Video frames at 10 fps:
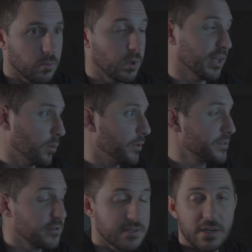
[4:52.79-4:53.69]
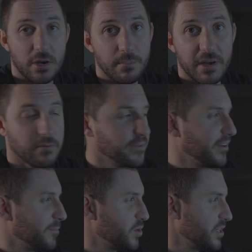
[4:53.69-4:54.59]
I was using on my
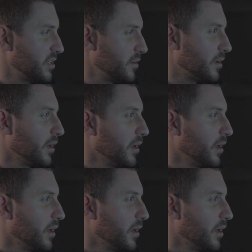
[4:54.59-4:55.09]
Reverb G2.